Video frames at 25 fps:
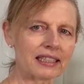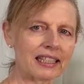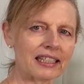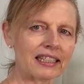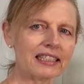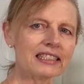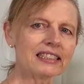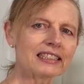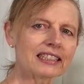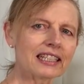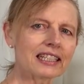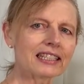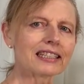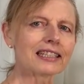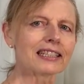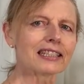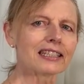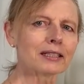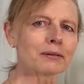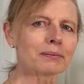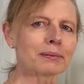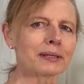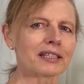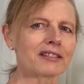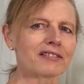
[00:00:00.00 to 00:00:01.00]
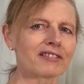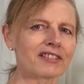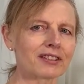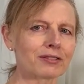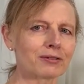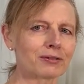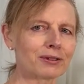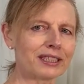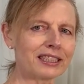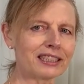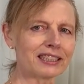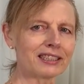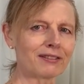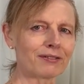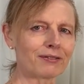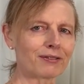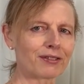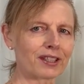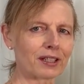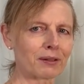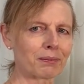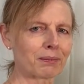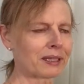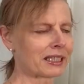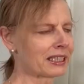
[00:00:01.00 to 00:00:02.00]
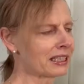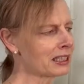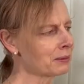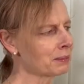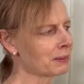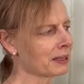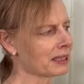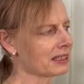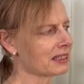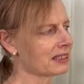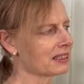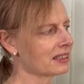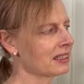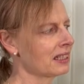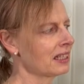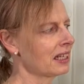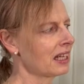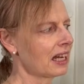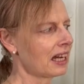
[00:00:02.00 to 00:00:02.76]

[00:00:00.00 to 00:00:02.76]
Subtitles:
There is a little bit of a reason for the placement.